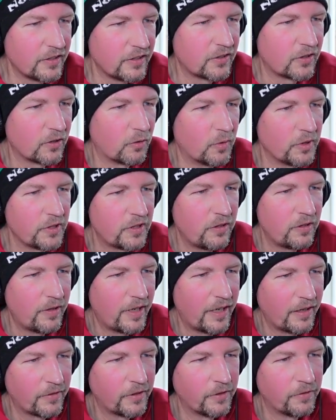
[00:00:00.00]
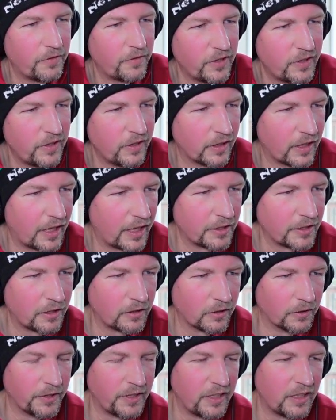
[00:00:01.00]
So once you have the
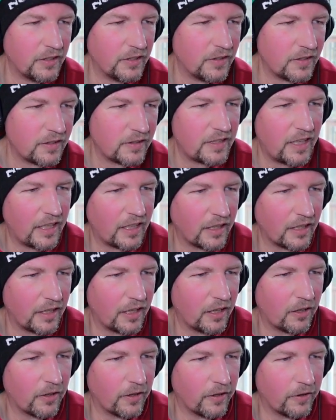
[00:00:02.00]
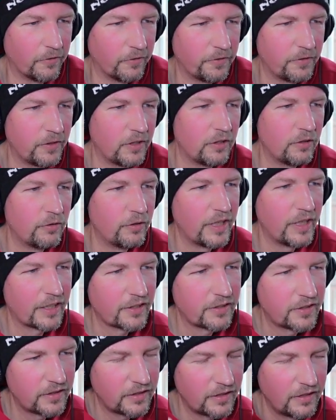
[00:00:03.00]
physiological needs taken care of,
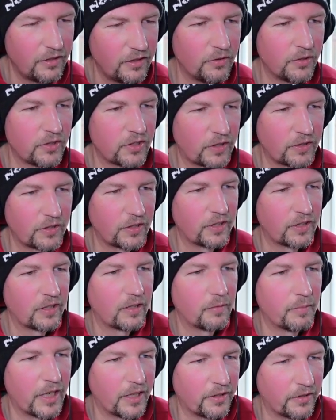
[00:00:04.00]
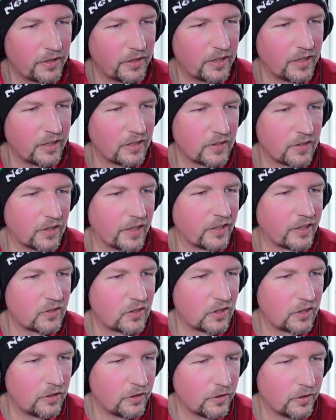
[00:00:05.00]
you start to think about things like
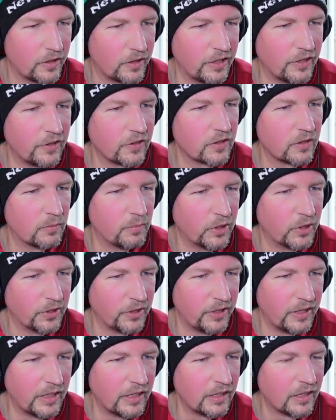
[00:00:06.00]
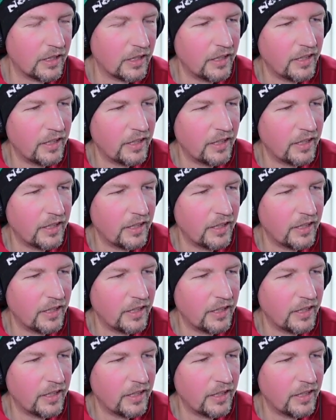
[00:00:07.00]
security, stability,